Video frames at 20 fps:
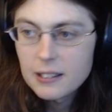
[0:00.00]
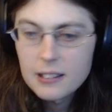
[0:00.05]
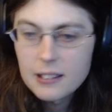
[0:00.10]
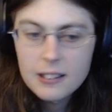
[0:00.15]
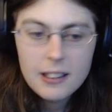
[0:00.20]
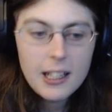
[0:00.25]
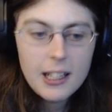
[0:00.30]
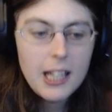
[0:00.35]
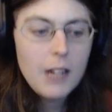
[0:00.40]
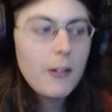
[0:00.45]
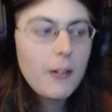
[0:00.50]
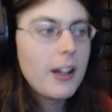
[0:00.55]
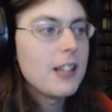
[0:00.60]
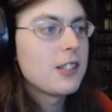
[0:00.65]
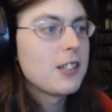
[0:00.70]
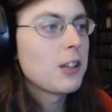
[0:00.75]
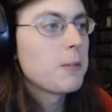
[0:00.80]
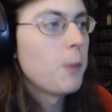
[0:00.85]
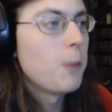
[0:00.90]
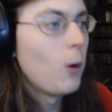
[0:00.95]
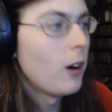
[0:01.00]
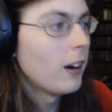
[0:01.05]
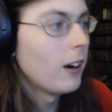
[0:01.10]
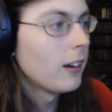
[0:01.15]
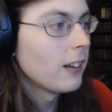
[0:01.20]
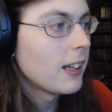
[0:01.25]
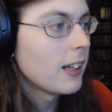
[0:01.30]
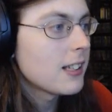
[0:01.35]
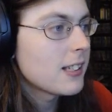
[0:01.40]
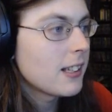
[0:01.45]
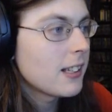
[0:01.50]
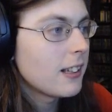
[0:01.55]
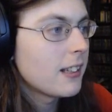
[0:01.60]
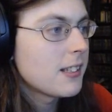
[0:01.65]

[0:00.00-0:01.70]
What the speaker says: Anyway, is there more? Let's